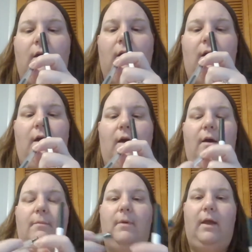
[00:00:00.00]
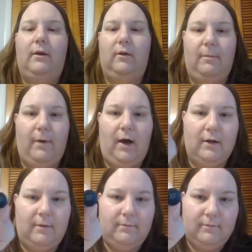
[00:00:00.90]
And on the
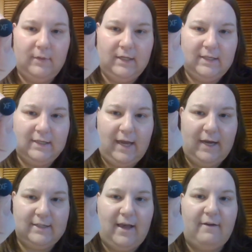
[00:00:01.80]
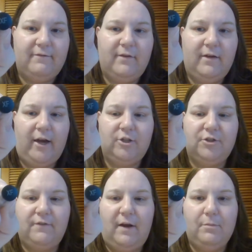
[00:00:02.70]
bottom, it says XF,
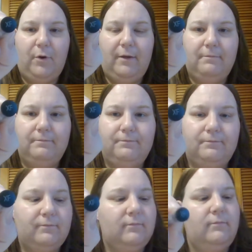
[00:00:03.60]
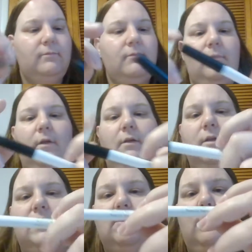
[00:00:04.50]
extra fine point.
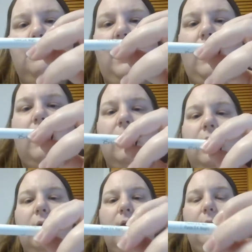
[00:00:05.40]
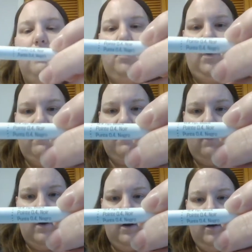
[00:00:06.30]
This one being
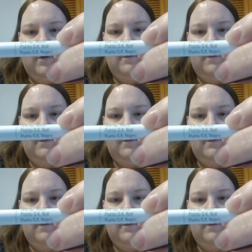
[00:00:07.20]
0.4.